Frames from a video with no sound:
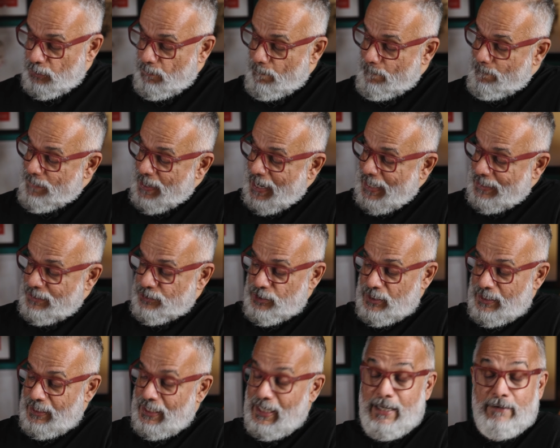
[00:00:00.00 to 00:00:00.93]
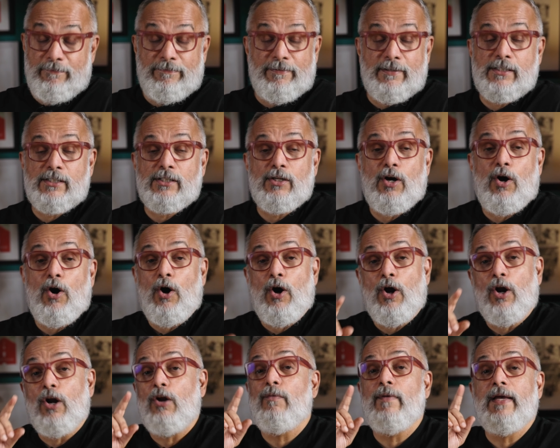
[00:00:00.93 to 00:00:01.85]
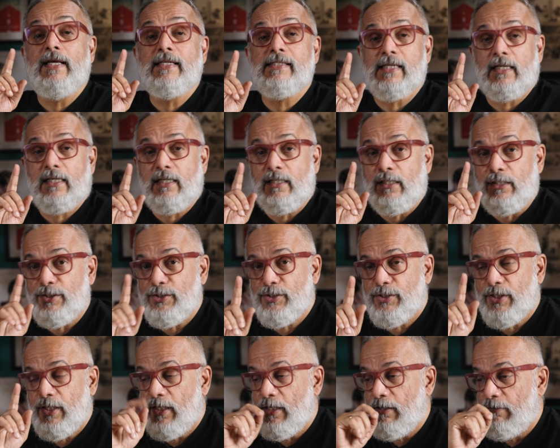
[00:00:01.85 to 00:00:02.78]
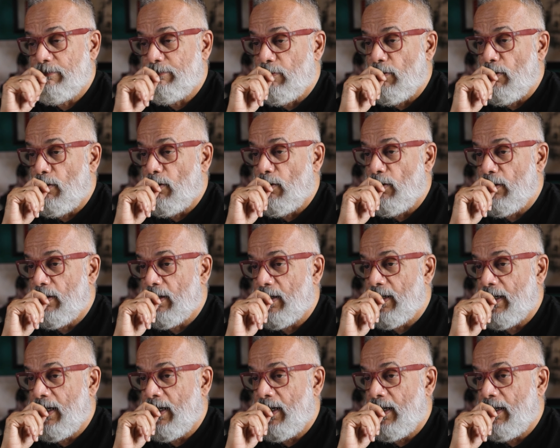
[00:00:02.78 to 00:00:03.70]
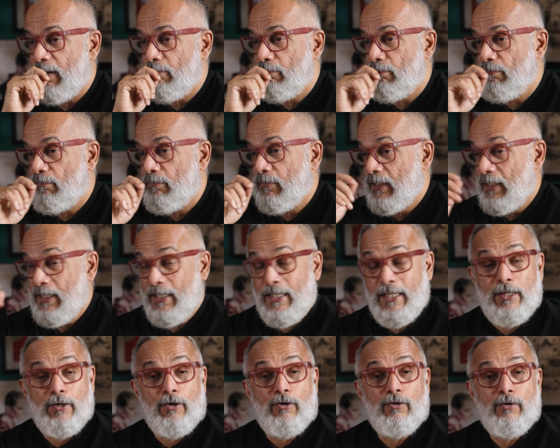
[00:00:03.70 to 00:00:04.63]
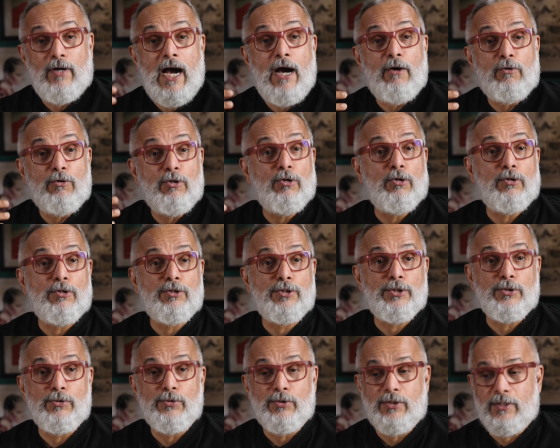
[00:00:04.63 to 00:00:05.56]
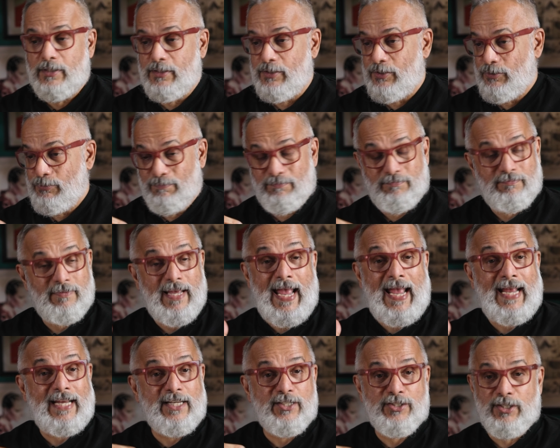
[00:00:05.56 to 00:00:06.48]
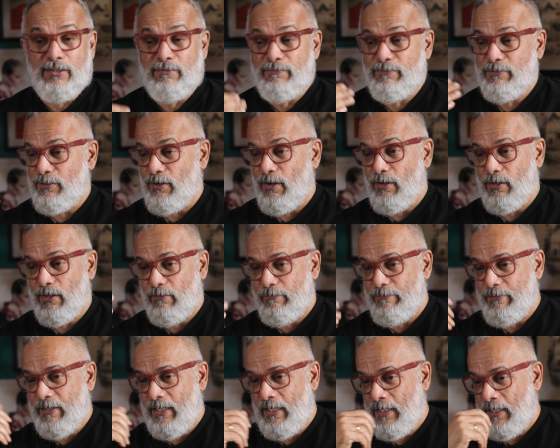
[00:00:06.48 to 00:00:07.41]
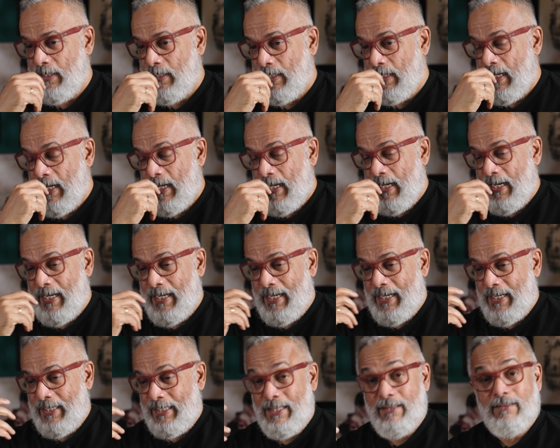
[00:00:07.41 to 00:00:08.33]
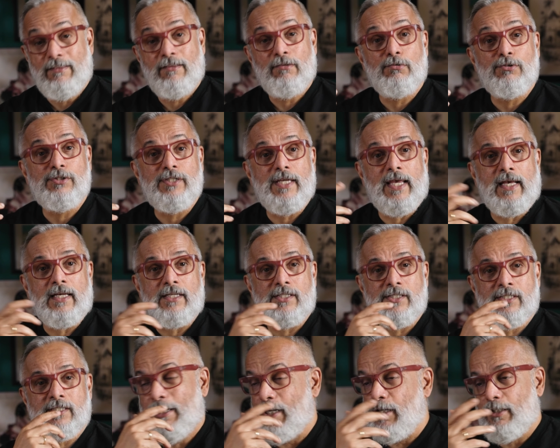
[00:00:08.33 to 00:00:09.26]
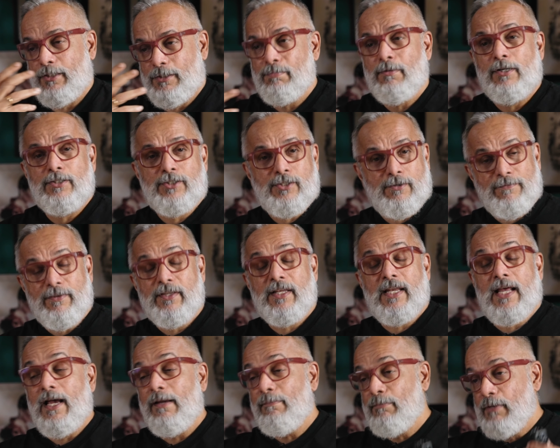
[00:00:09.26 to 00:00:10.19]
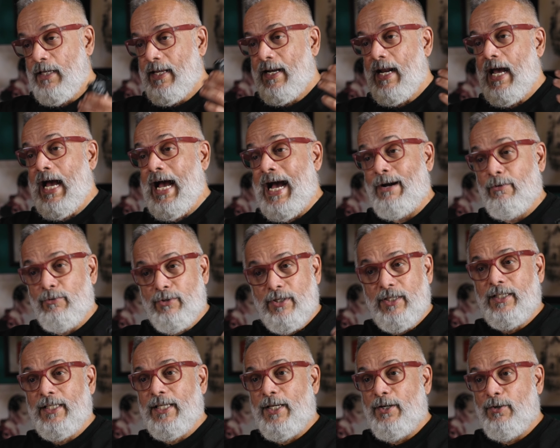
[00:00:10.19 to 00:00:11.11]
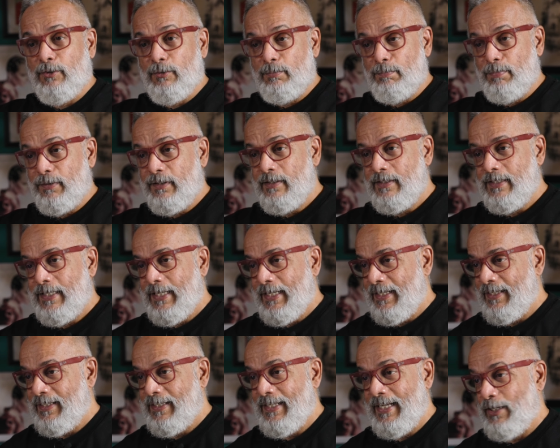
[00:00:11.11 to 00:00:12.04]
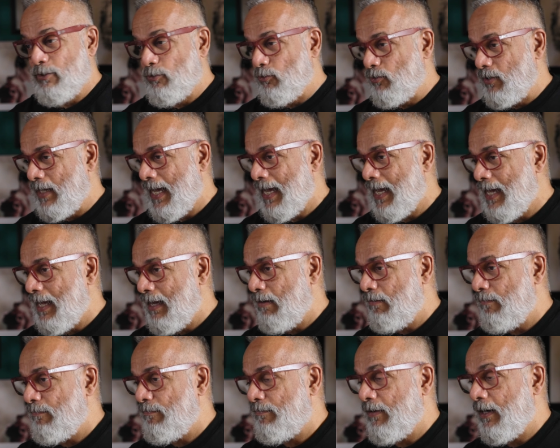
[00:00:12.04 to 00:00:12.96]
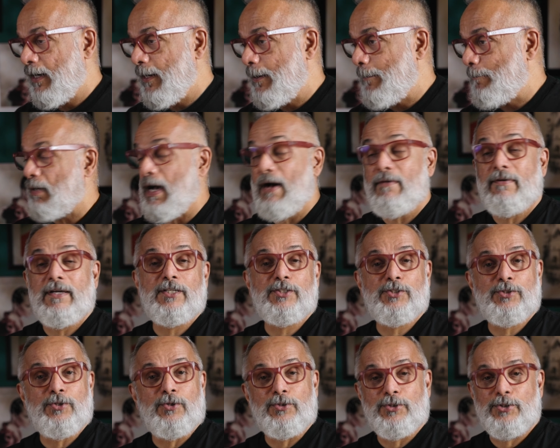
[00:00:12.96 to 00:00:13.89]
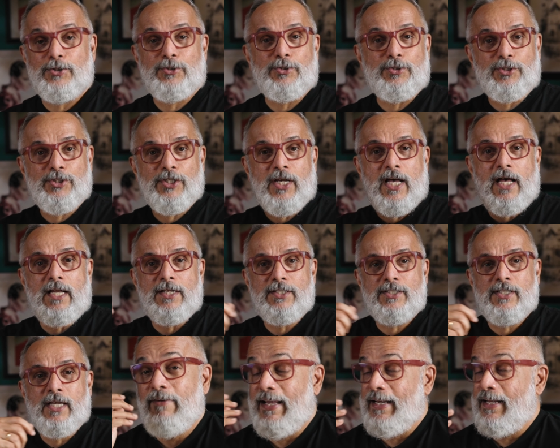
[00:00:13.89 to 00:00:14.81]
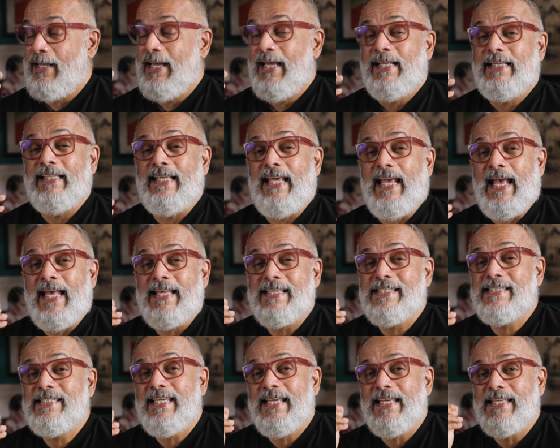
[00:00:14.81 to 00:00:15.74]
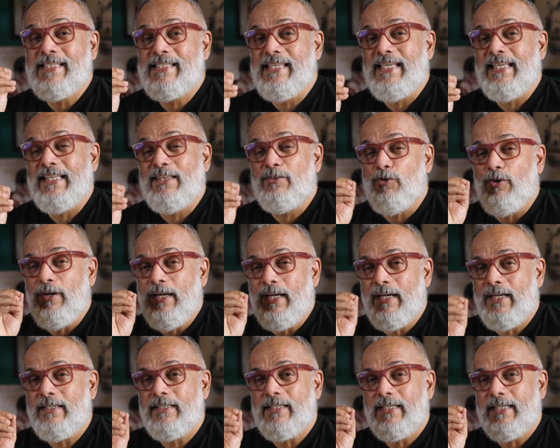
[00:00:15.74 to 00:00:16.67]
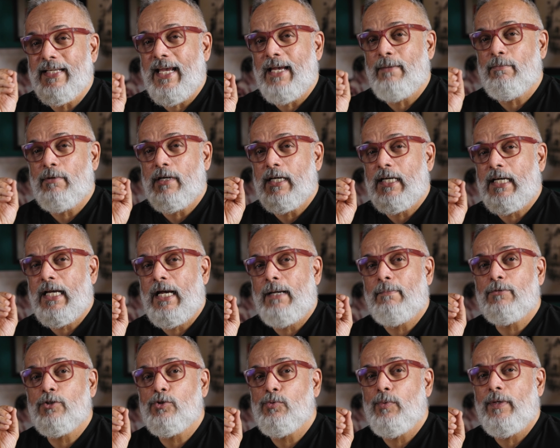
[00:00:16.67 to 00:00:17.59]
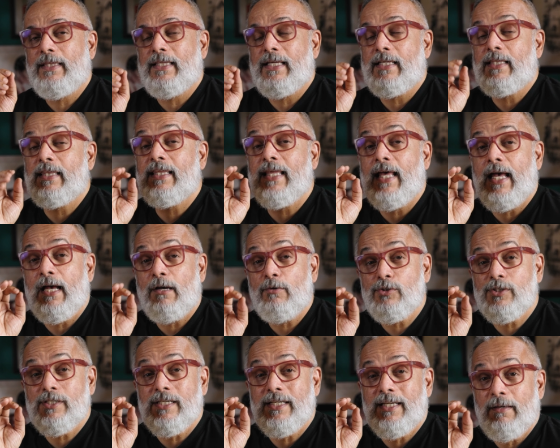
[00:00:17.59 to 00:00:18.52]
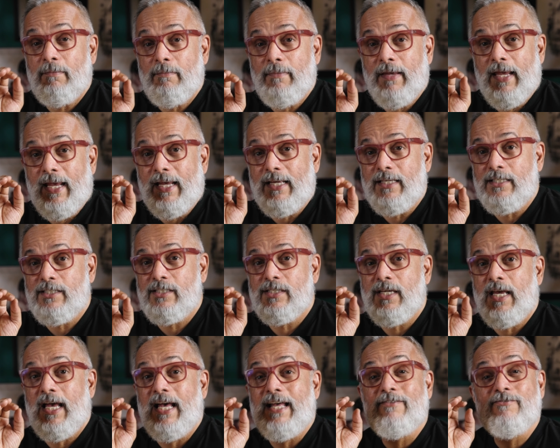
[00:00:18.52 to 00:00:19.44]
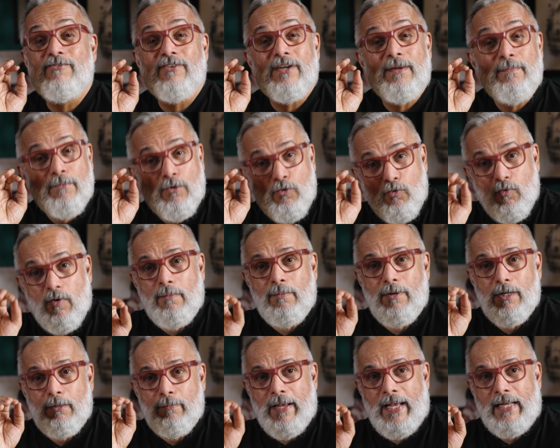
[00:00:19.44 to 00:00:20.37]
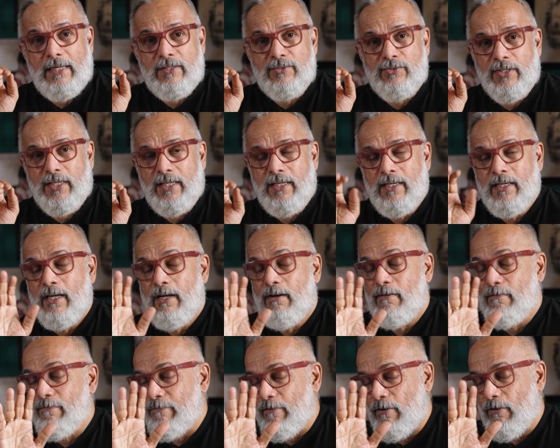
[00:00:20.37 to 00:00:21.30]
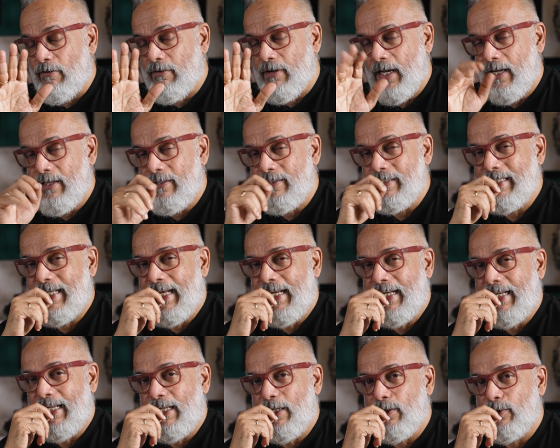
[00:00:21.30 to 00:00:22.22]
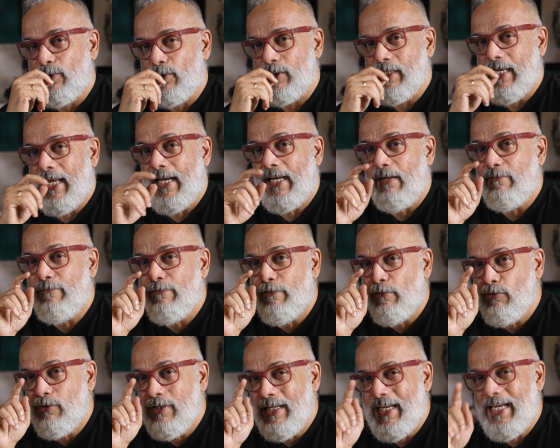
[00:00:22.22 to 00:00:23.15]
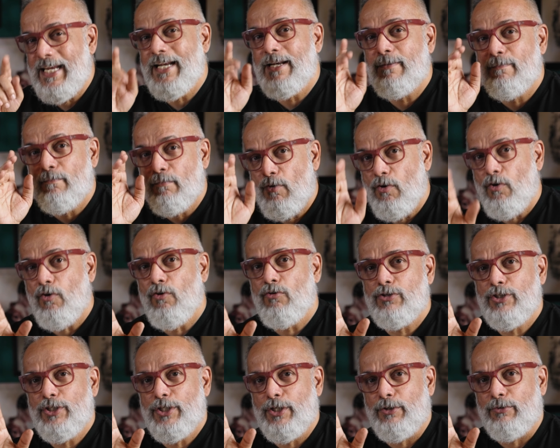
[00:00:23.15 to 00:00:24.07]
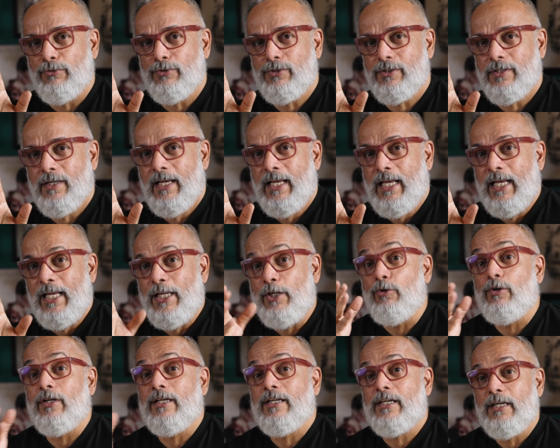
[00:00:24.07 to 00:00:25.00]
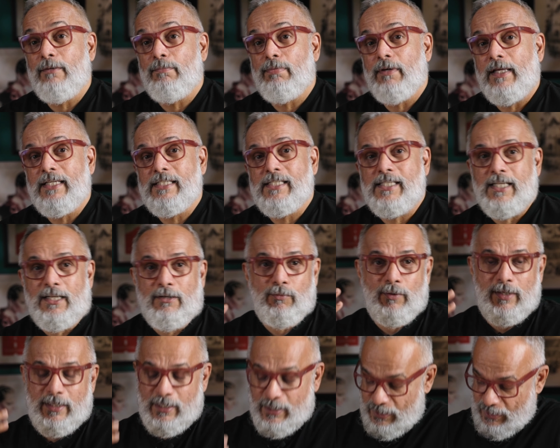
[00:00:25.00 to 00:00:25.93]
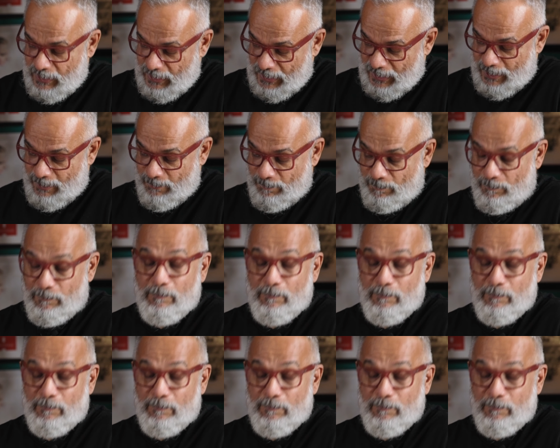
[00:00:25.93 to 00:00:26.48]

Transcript: the battery life is always a concern for, outdoor shooters, action photography enthusiasts, because most of the time they are out in the open and they don't have a power source to charge. Well, the SJC300 camera comes with a 1000 mAh removable battery for daily use, and if you need more juice, you can replace it with the